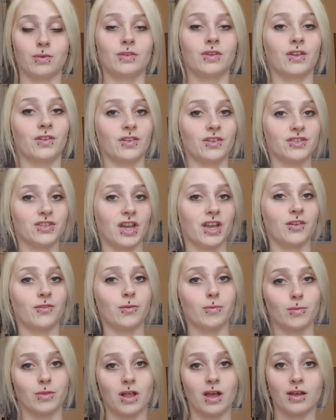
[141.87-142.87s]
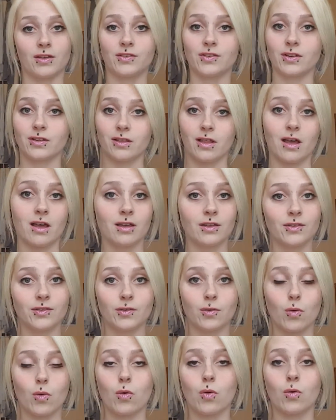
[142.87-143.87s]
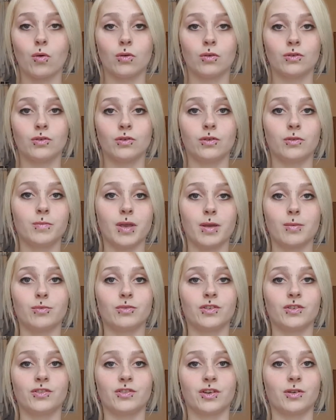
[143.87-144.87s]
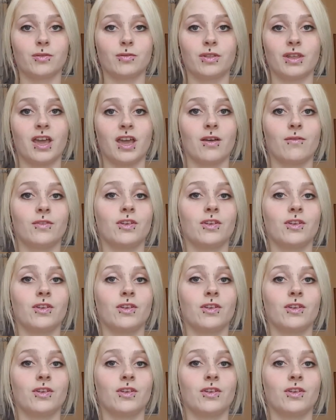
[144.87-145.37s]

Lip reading: Does it change from class to class? Or do people just generally have